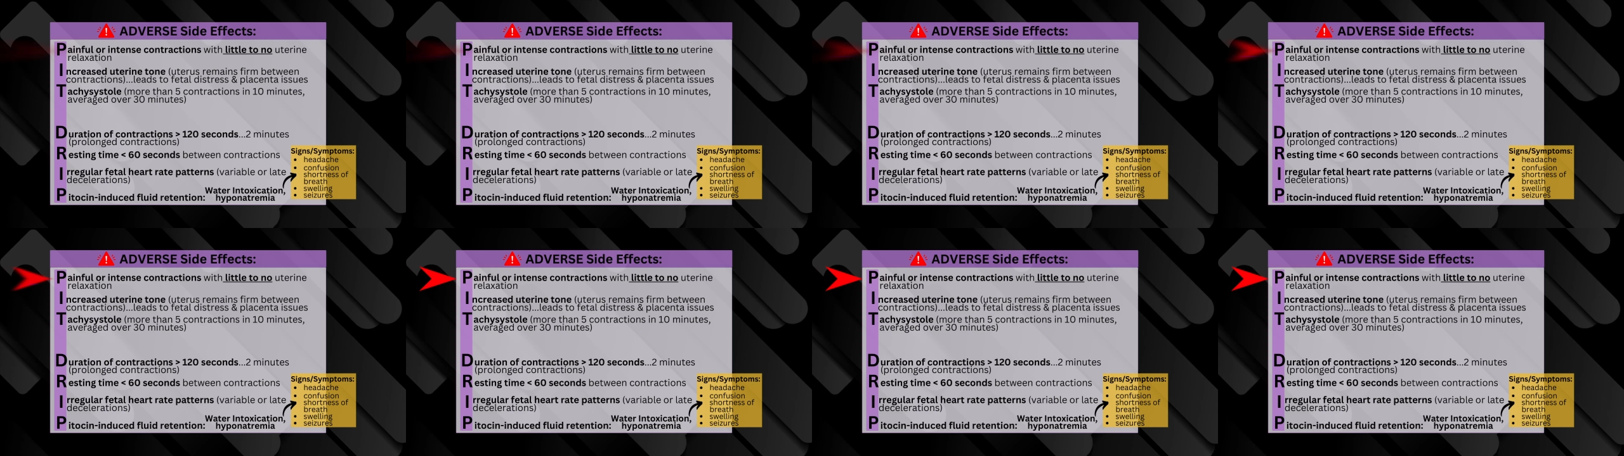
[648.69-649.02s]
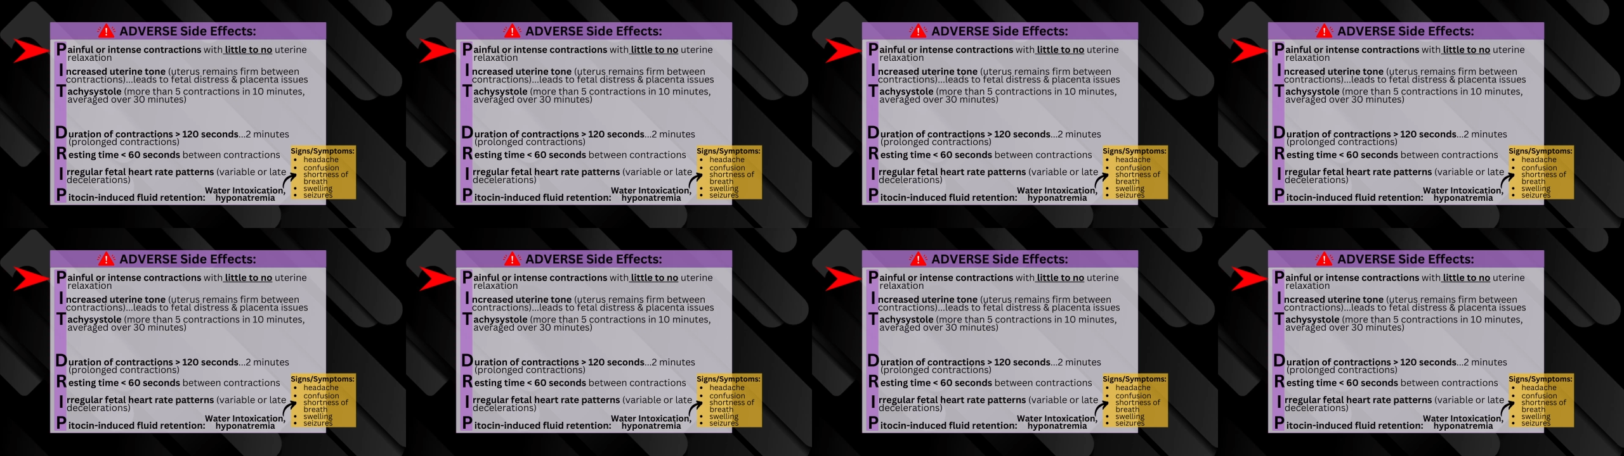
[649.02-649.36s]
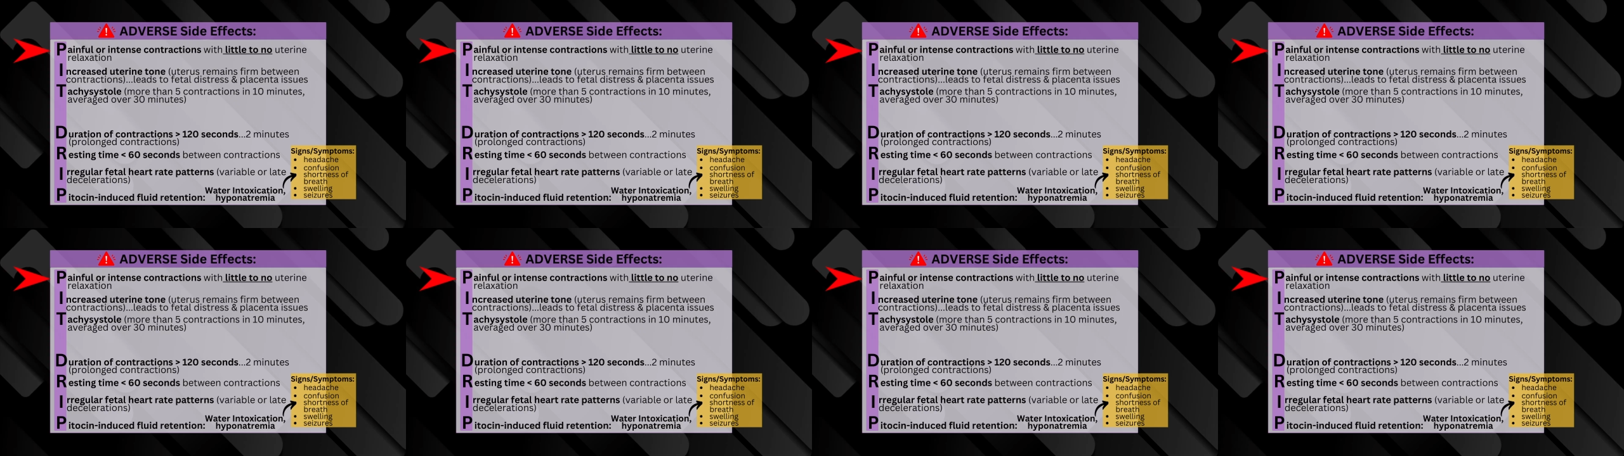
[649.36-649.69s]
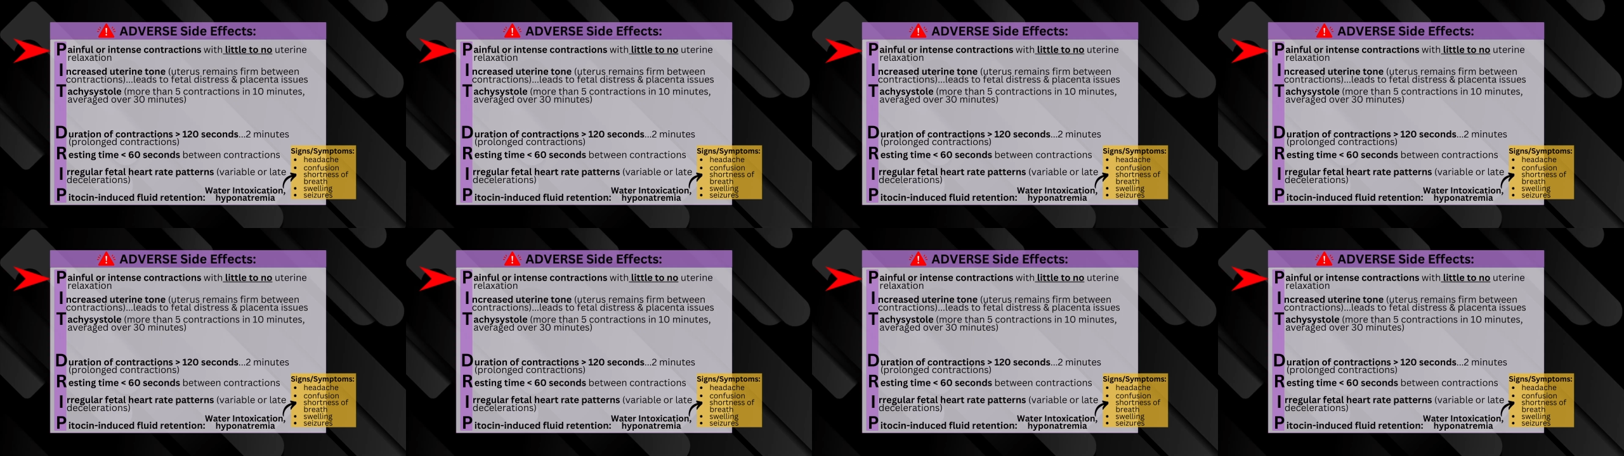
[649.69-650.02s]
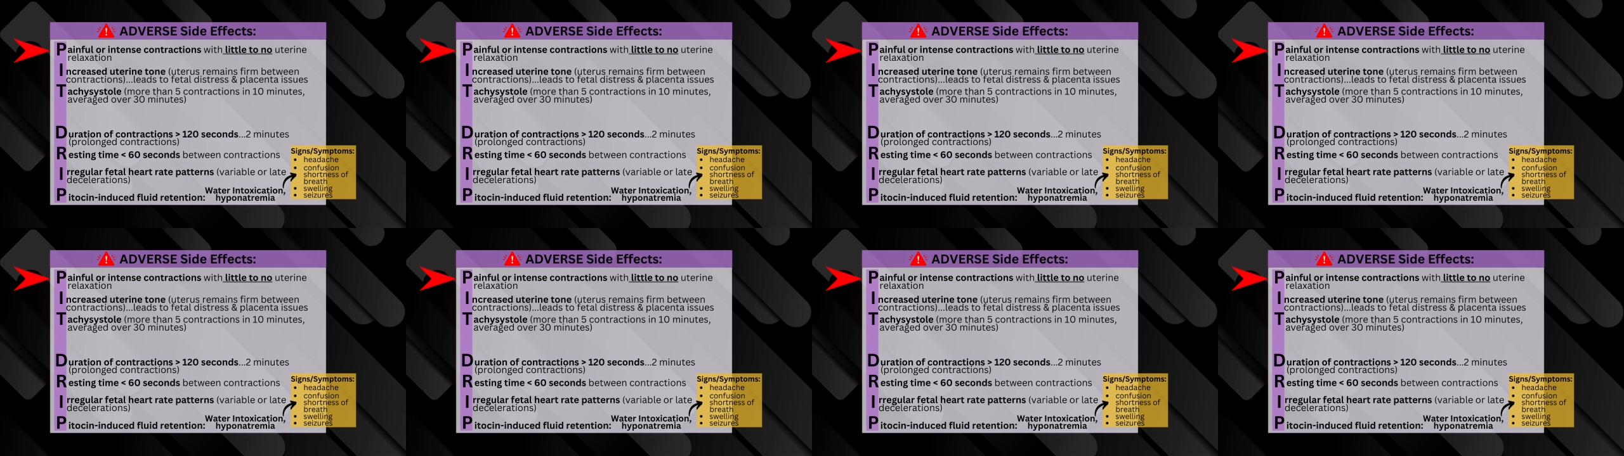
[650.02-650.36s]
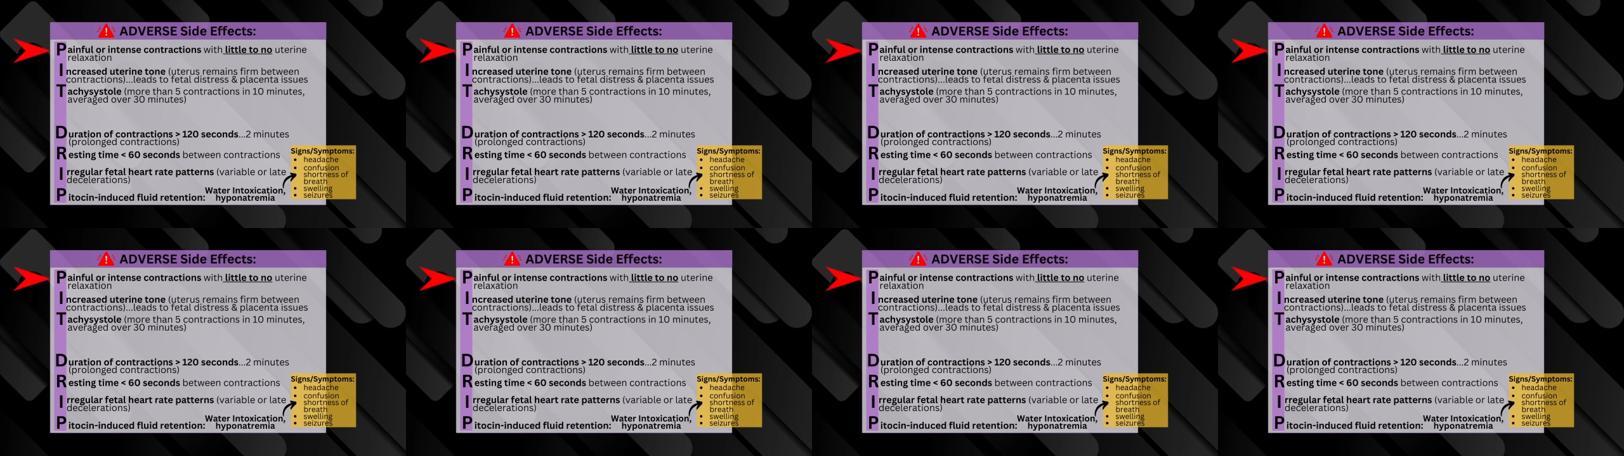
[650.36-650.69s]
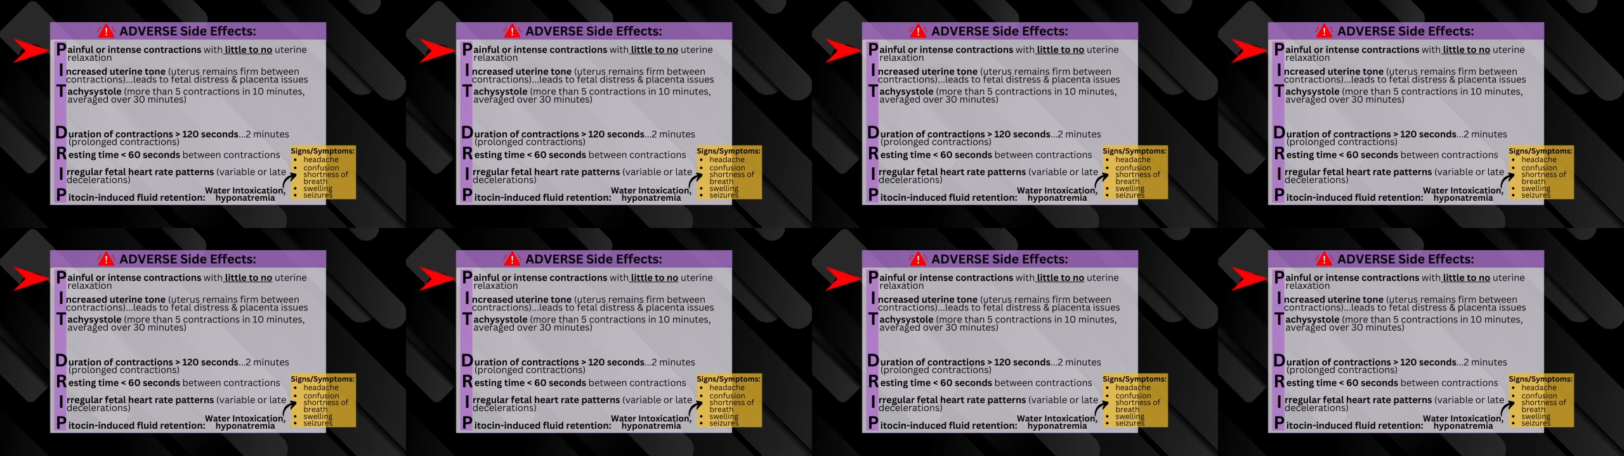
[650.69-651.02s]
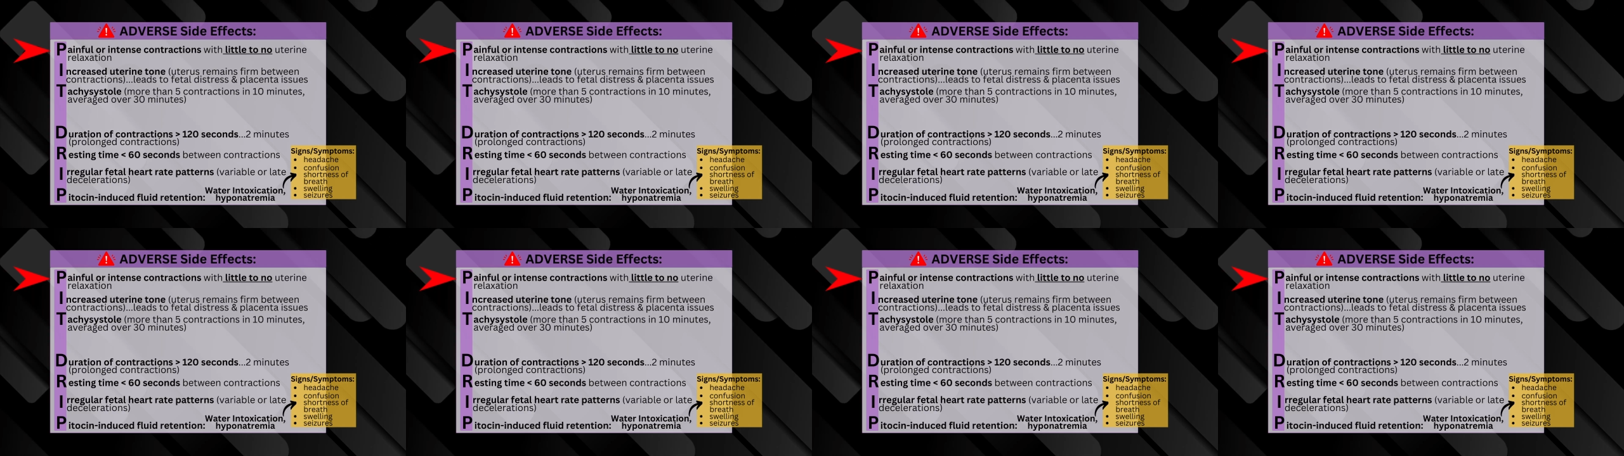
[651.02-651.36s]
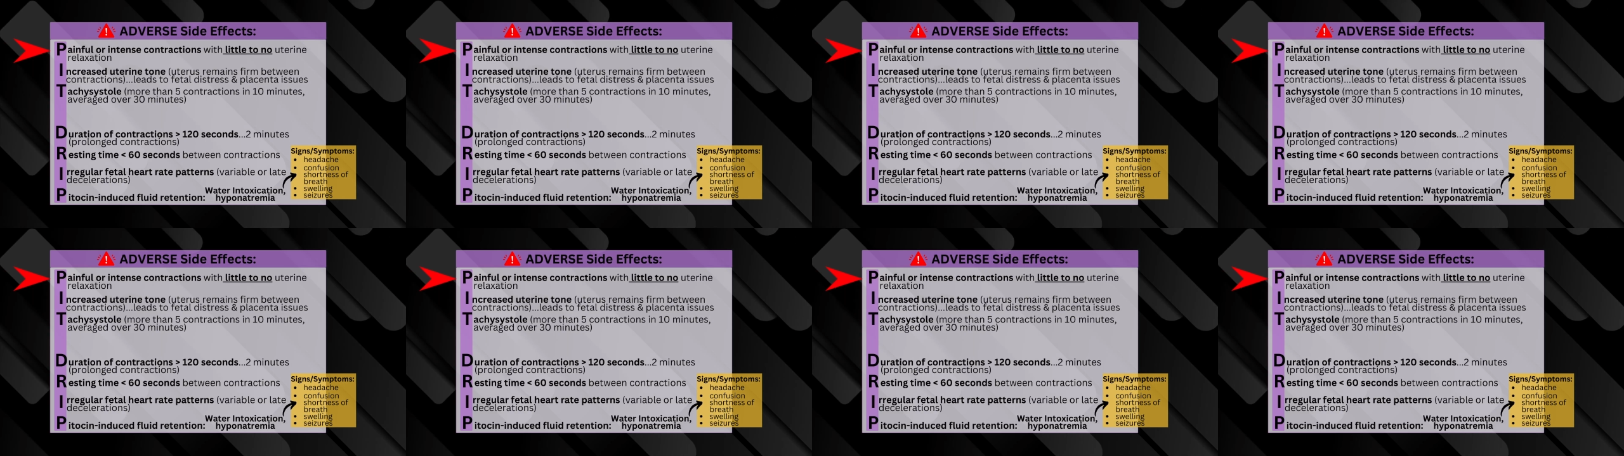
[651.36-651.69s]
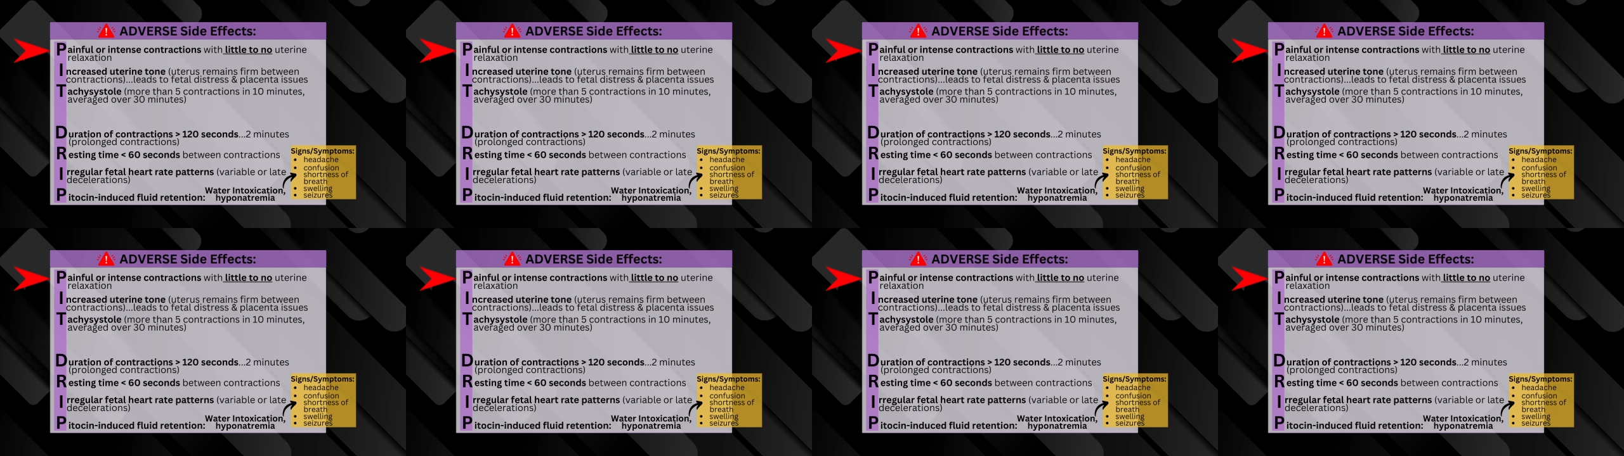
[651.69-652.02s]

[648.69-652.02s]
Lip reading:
[unreadable: no face in view]